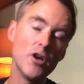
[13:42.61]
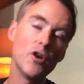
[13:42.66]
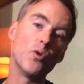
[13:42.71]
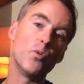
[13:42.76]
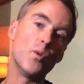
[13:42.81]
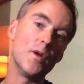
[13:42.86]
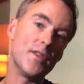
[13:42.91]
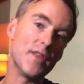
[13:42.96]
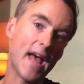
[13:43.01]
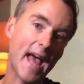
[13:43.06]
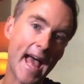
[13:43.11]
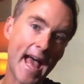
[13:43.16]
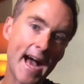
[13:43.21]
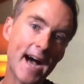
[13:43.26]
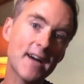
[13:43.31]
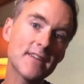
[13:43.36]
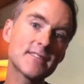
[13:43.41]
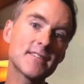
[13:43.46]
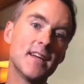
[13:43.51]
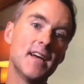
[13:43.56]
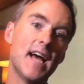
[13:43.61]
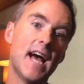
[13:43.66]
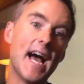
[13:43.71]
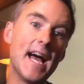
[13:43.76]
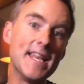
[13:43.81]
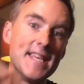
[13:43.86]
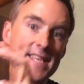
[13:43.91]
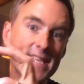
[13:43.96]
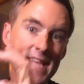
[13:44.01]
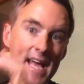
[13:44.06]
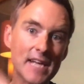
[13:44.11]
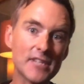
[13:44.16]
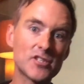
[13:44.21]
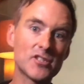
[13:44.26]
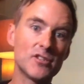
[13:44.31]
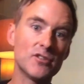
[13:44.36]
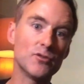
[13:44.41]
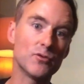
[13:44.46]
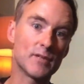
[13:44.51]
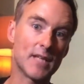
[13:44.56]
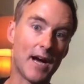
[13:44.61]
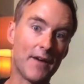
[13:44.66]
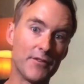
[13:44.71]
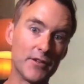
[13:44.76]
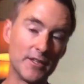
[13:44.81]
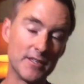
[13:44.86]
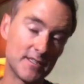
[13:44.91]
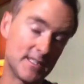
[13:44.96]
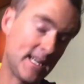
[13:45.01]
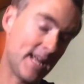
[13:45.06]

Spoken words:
without a national governance.